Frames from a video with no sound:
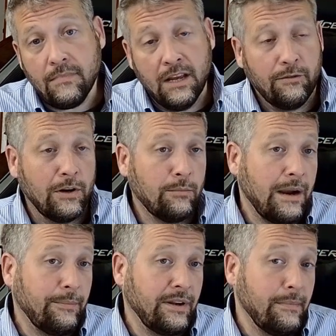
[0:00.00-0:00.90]
if you're a
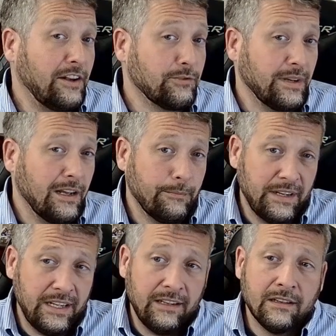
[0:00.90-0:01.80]
property management
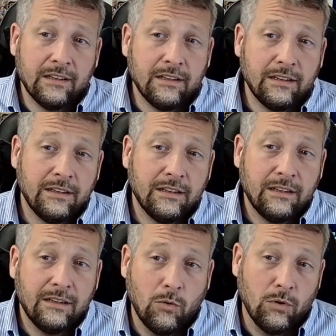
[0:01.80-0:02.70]
company
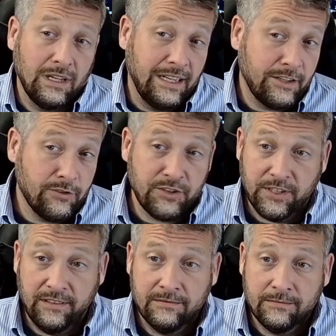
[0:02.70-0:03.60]
or an
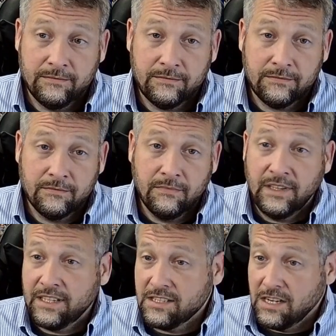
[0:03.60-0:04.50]
electrician
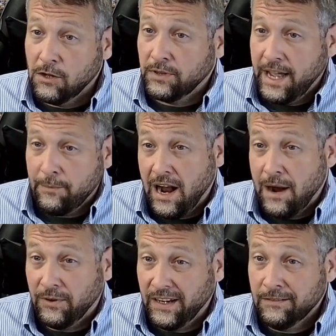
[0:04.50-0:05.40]
that doesn't own that
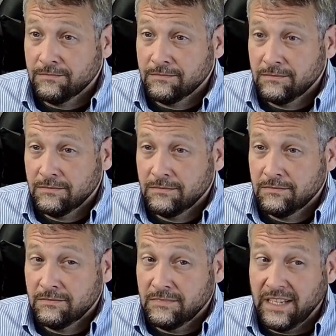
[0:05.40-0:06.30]
property,
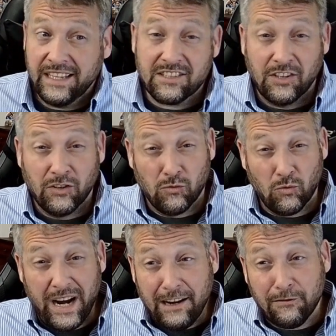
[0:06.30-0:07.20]
it's
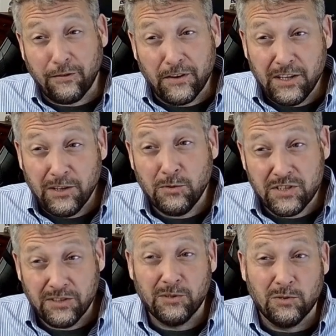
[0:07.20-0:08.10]
great for you
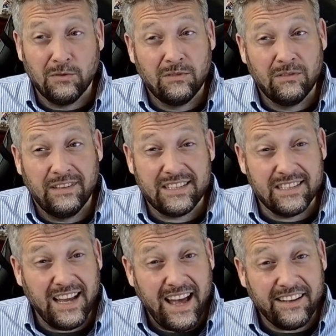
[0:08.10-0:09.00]
too. It's
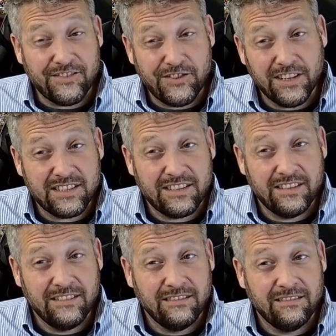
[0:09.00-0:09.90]
not
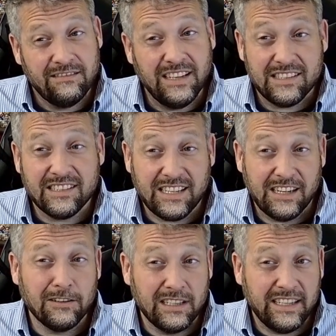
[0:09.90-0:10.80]
just
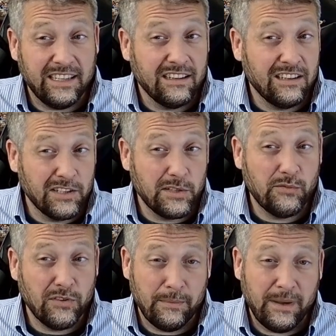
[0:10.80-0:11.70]
necessarily good
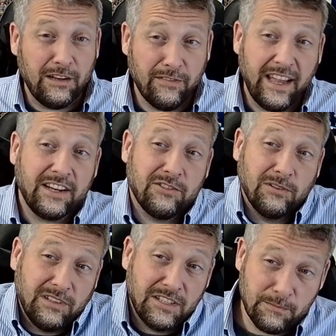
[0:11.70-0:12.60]
for the
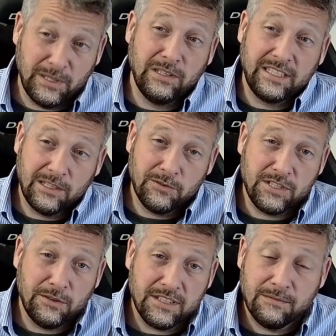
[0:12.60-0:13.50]
manufacturer that's building those
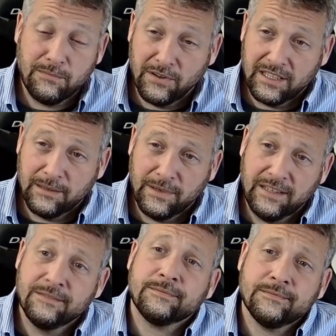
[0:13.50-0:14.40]
units and putting them in.